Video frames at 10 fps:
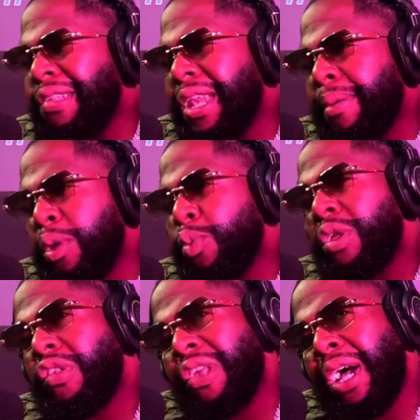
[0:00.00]

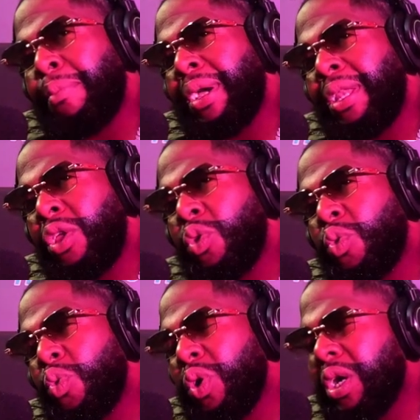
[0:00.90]
But sky's the limit
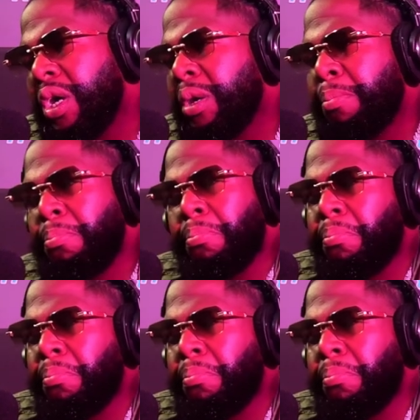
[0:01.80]
with this song, man.